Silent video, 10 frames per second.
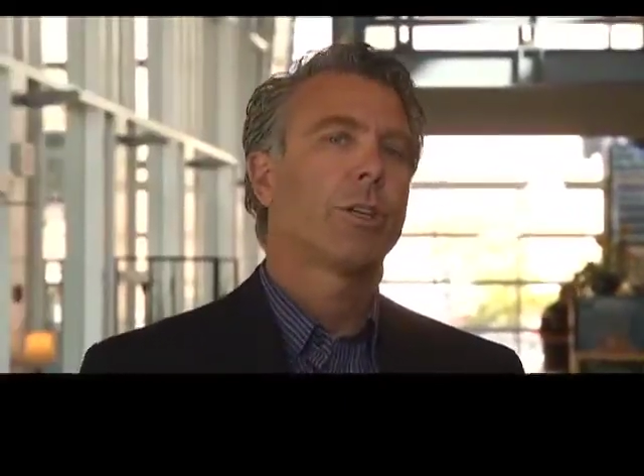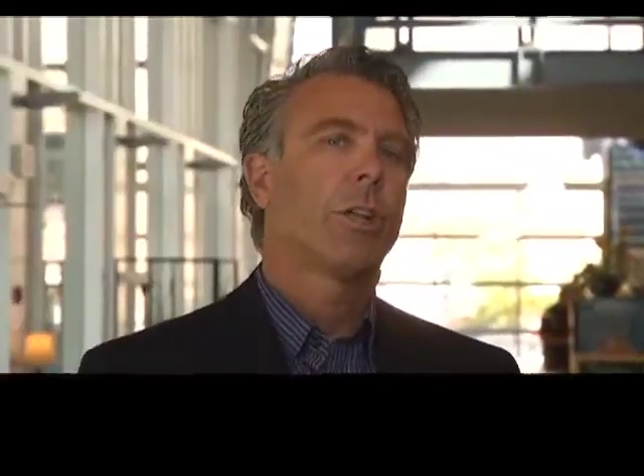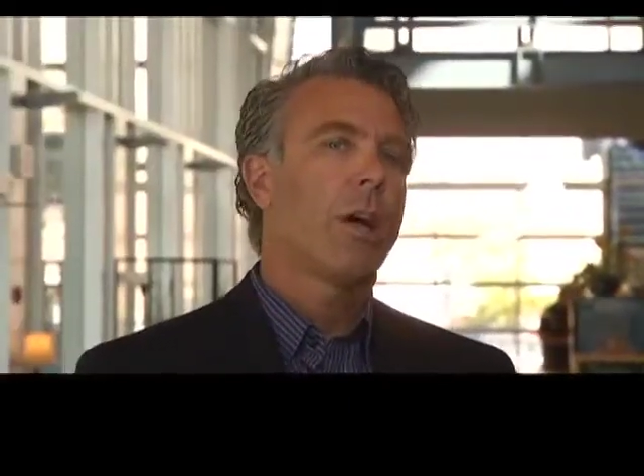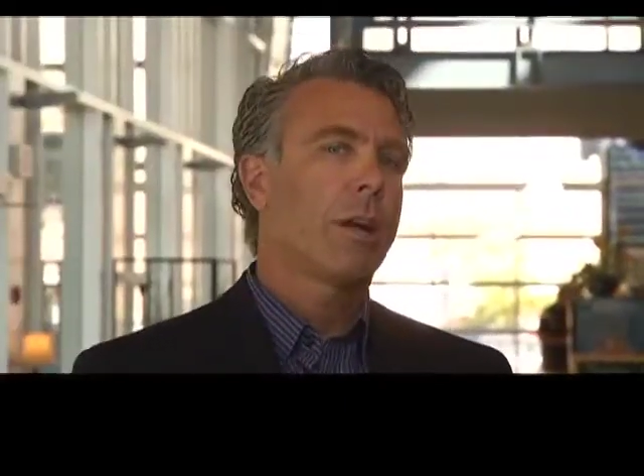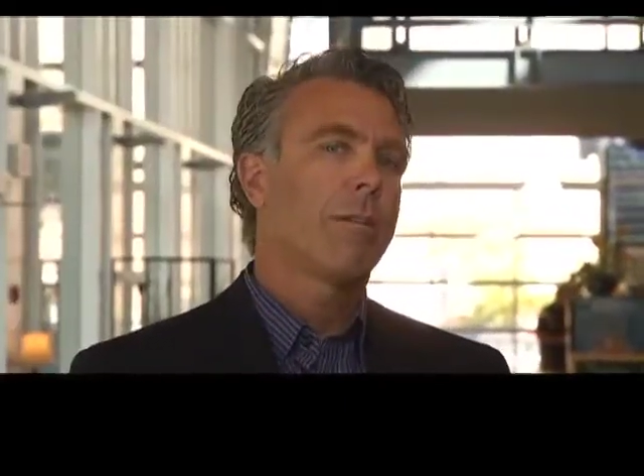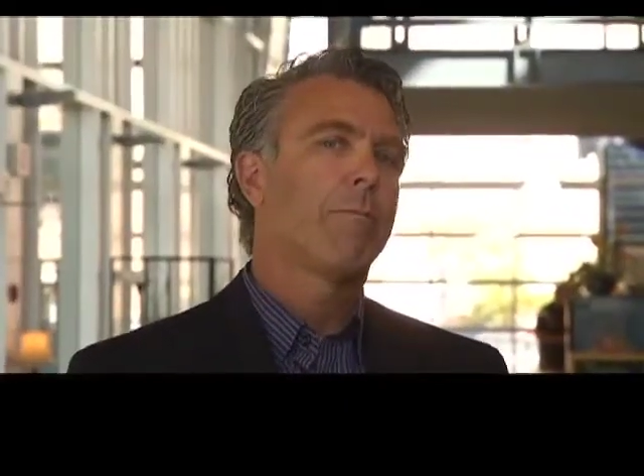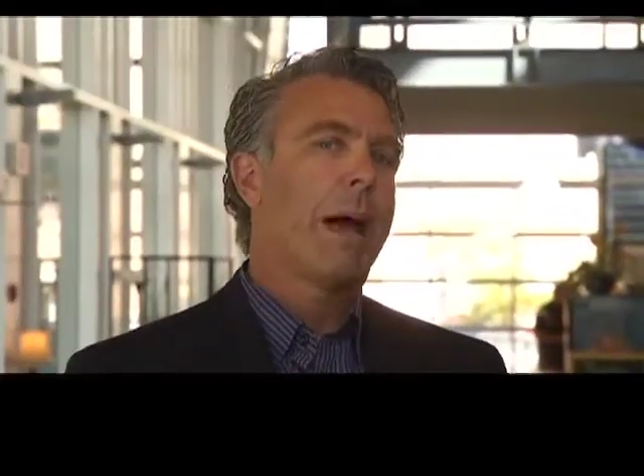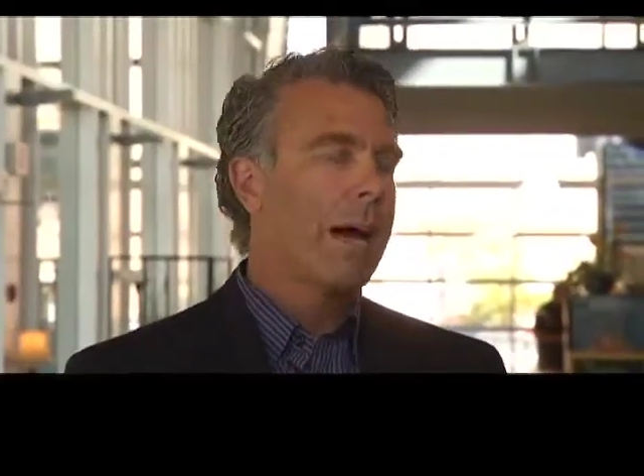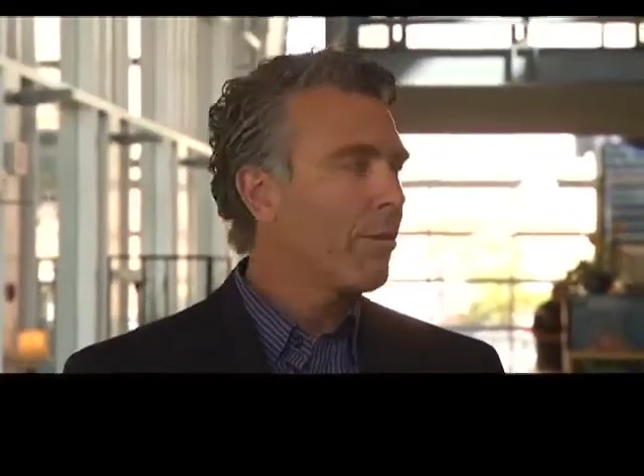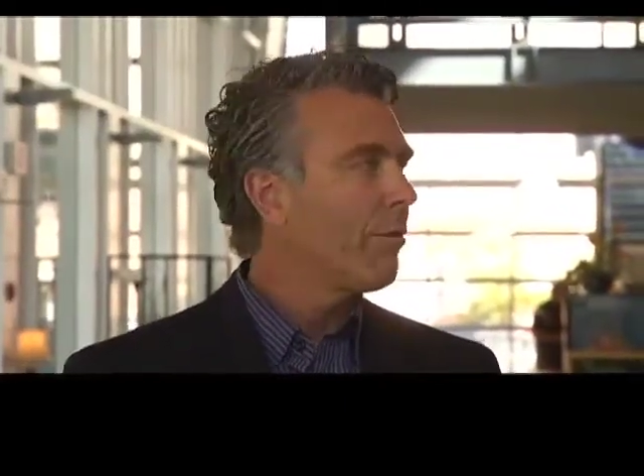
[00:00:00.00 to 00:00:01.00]
lot of
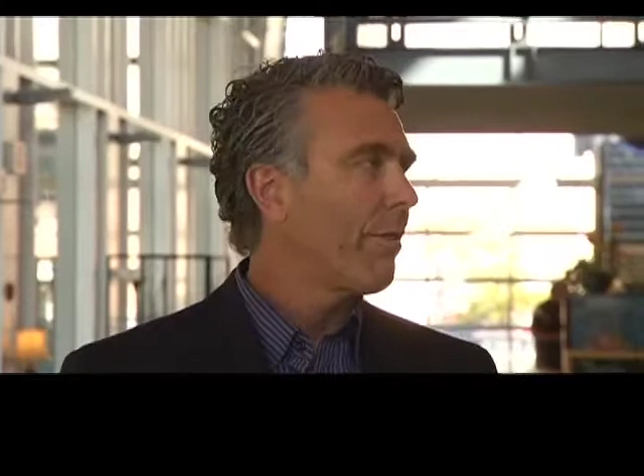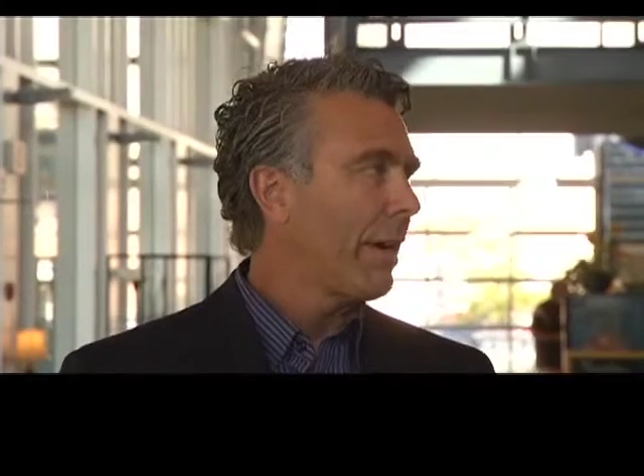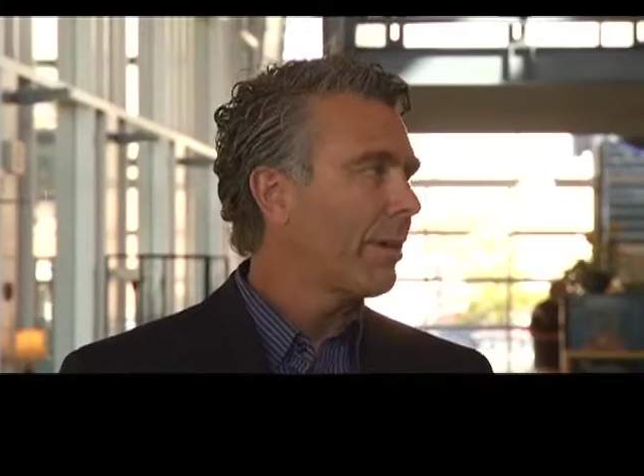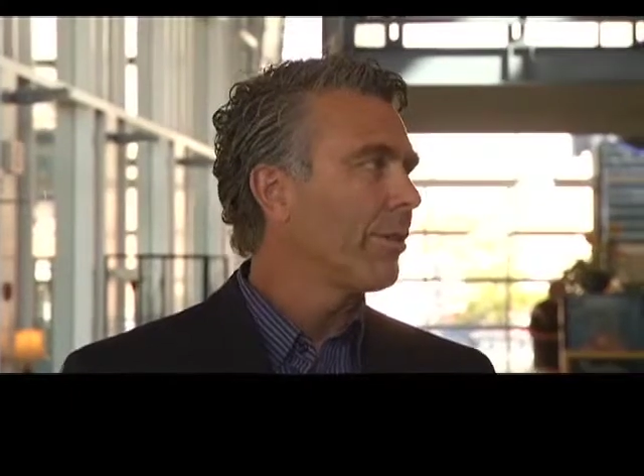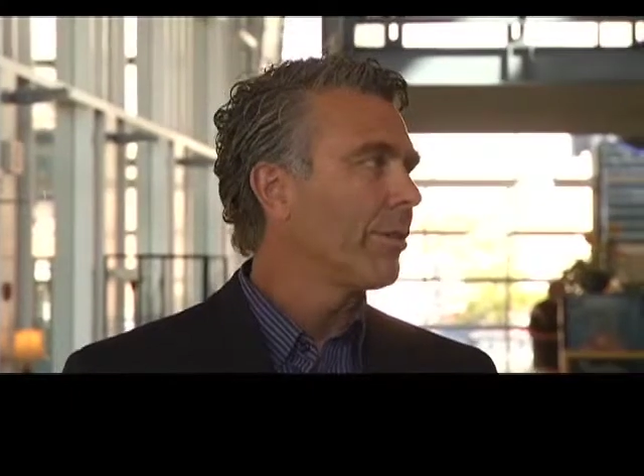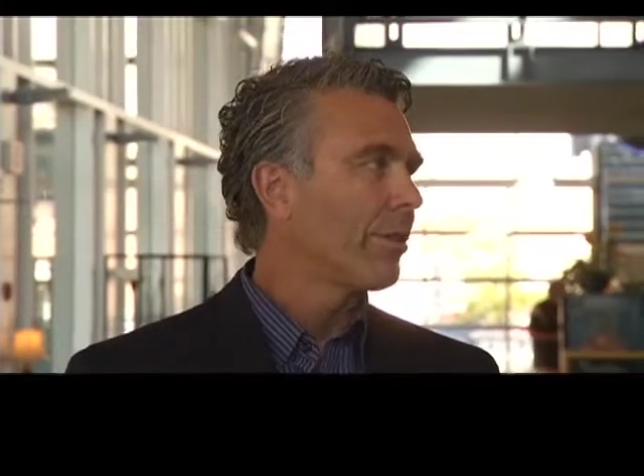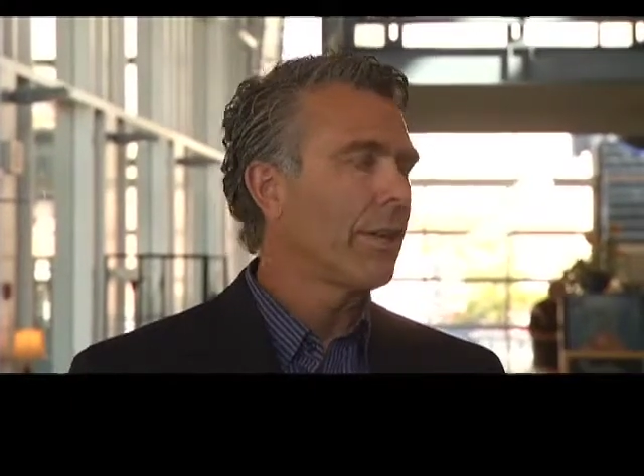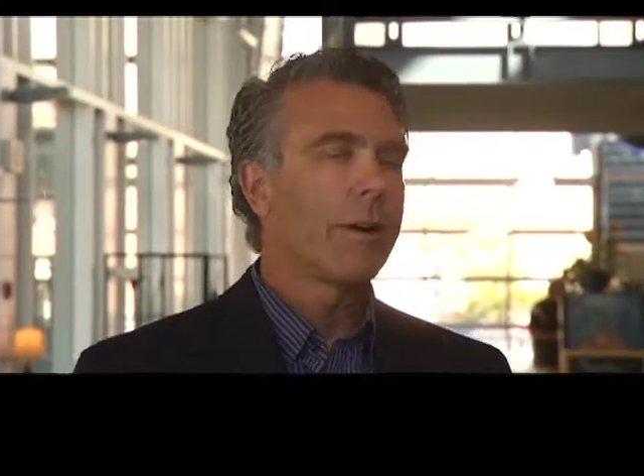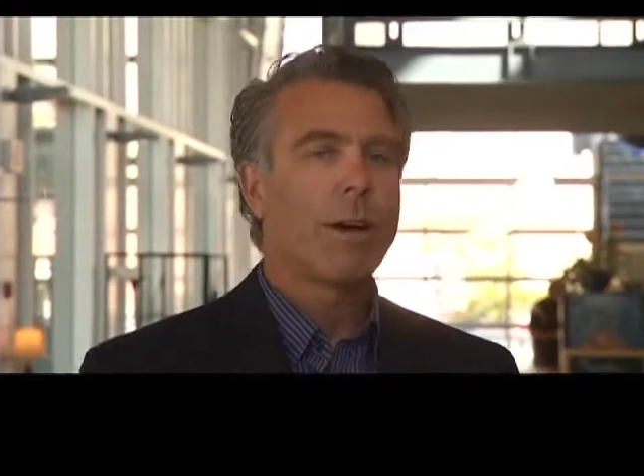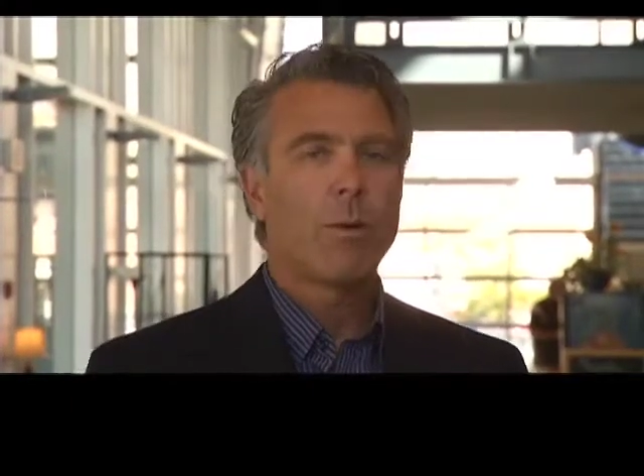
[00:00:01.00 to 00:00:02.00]
macro factors
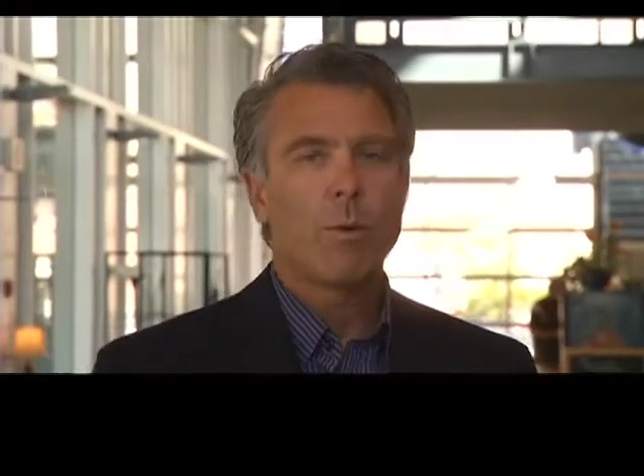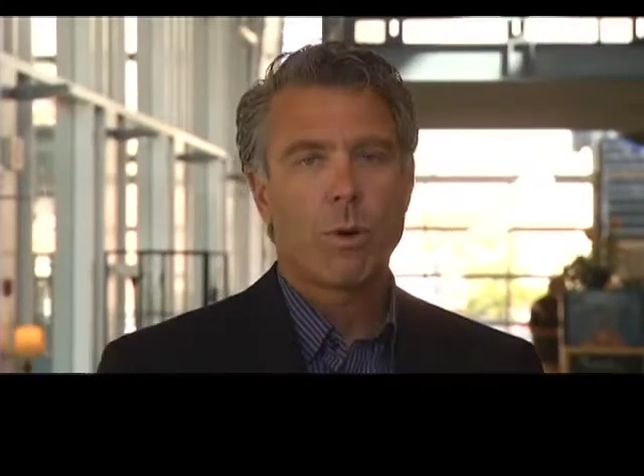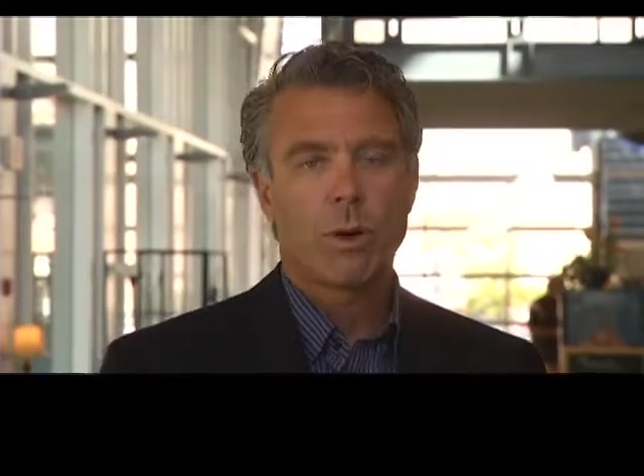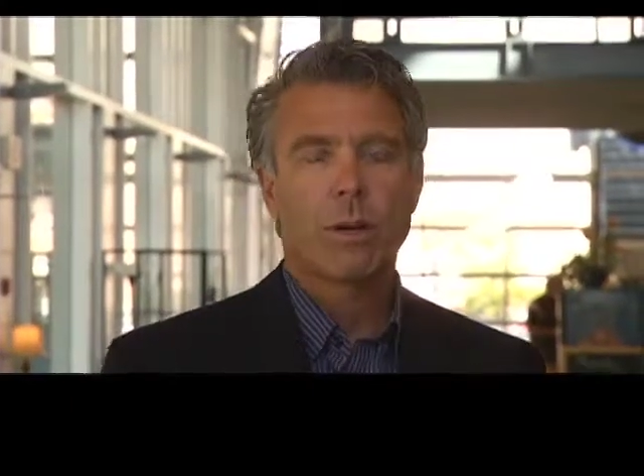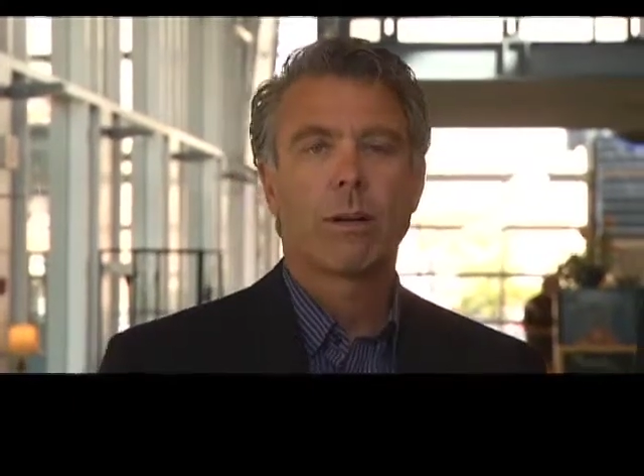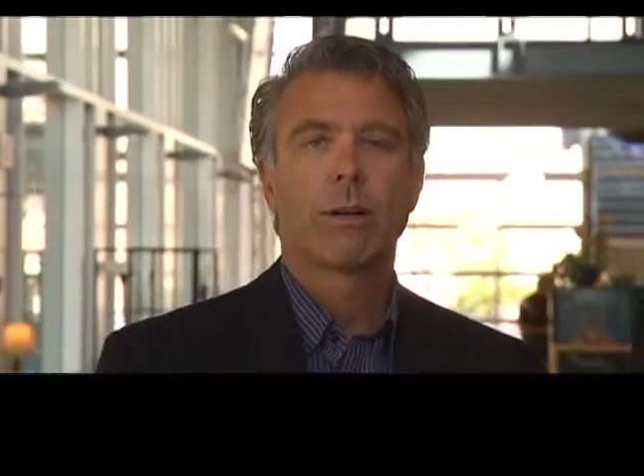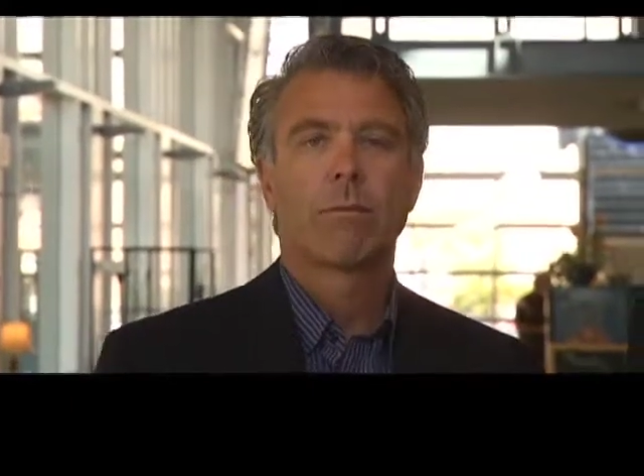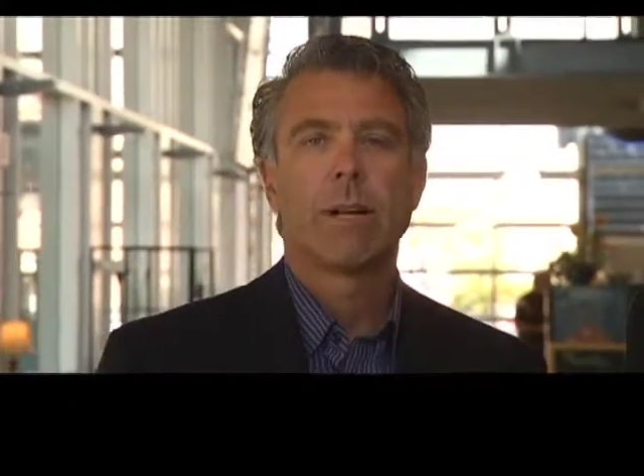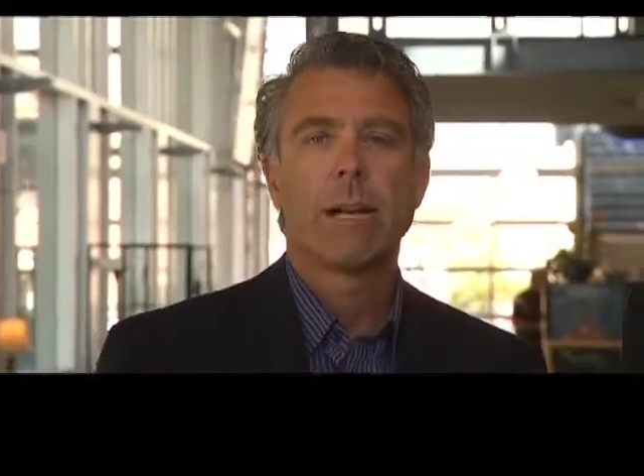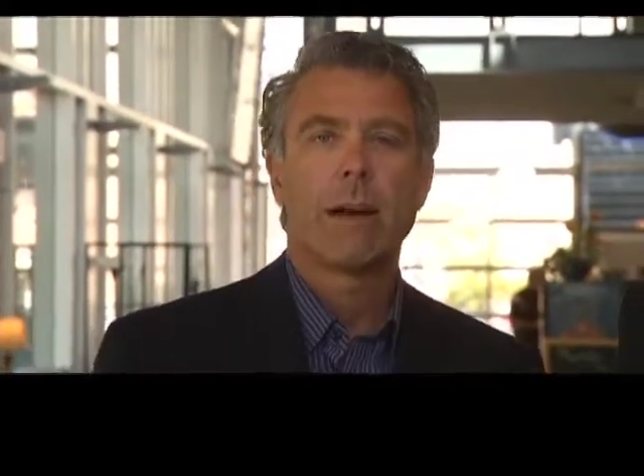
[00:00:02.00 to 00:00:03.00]
at work
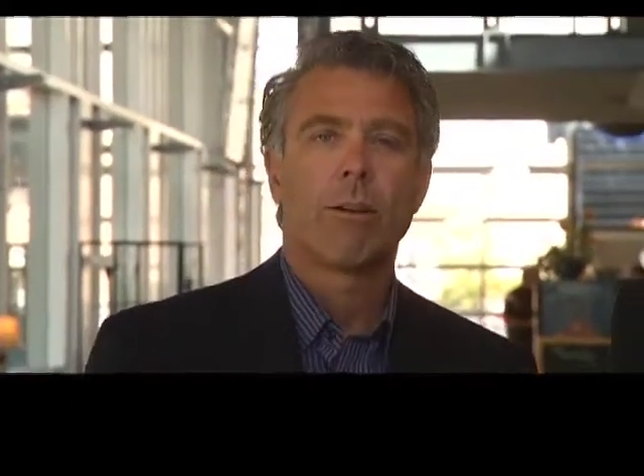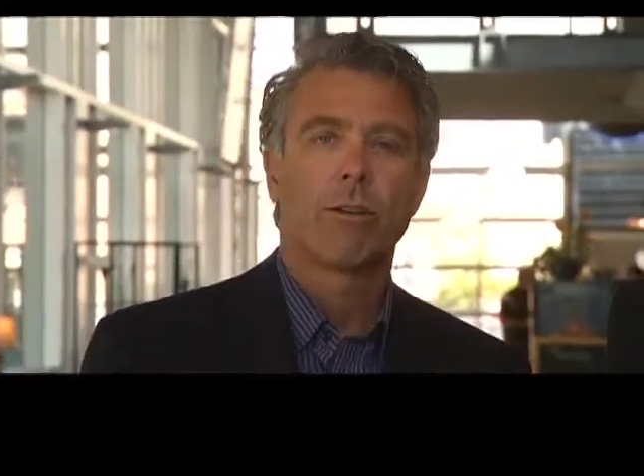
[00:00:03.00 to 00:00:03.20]
right now,